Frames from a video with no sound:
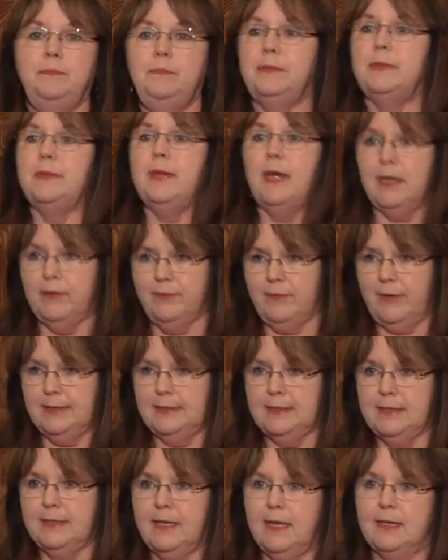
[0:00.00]
none of
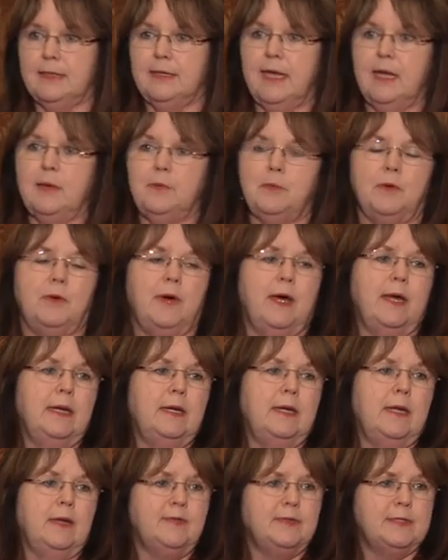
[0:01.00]
us at that table had
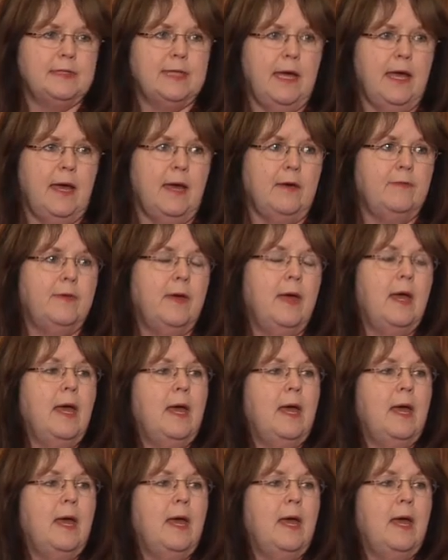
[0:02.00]
enough staff.